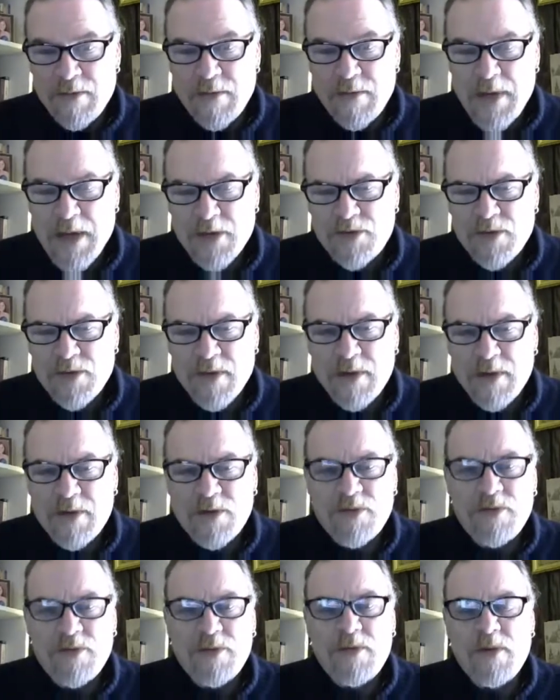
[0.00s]
actually in
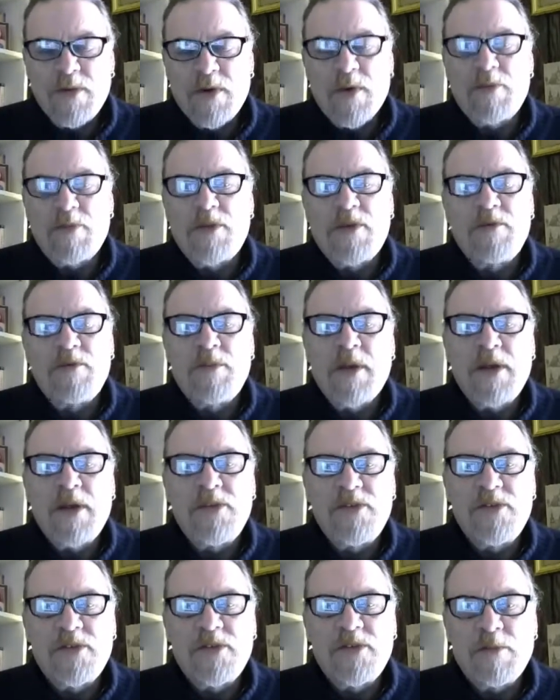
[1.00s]
a number of
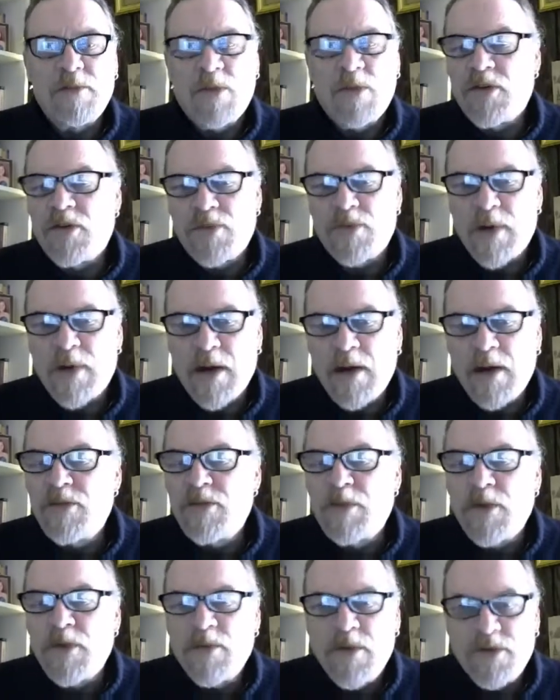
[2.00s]
places in Paul's writings,
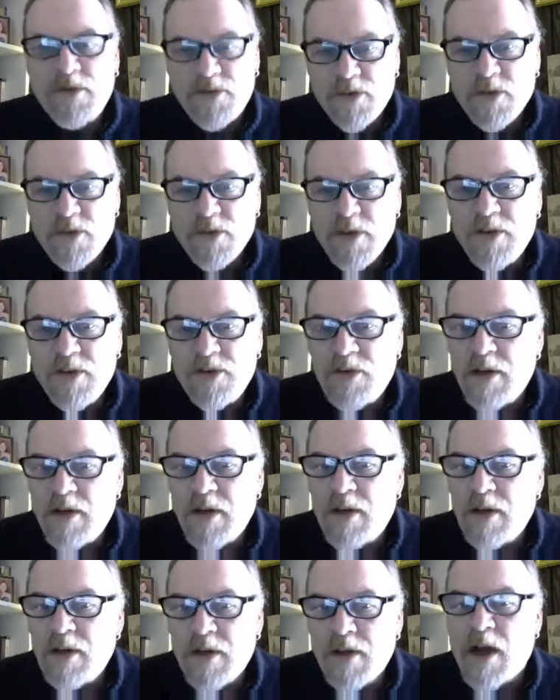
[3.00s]
but we certainly see it
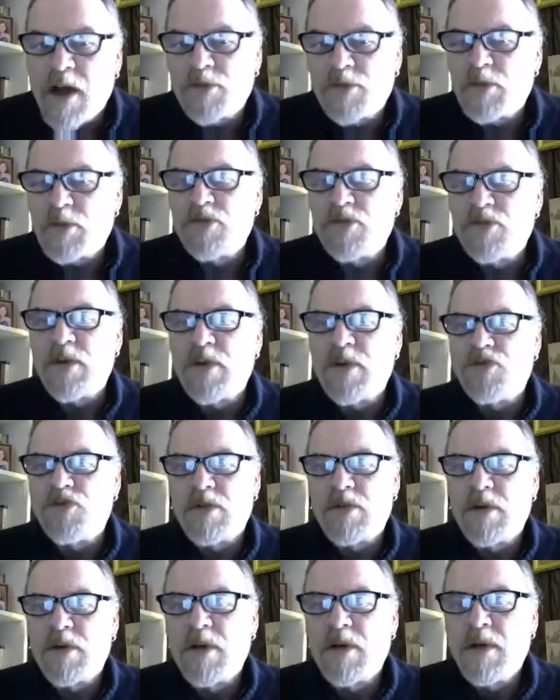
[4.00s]
in the gospel
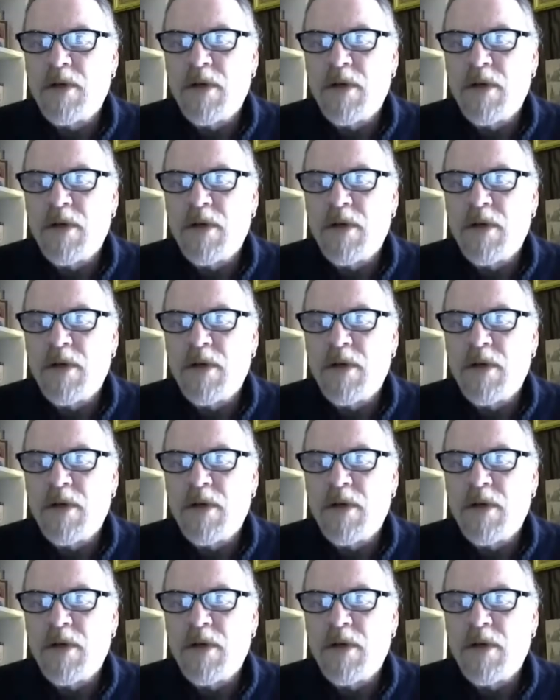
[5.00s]
tradition.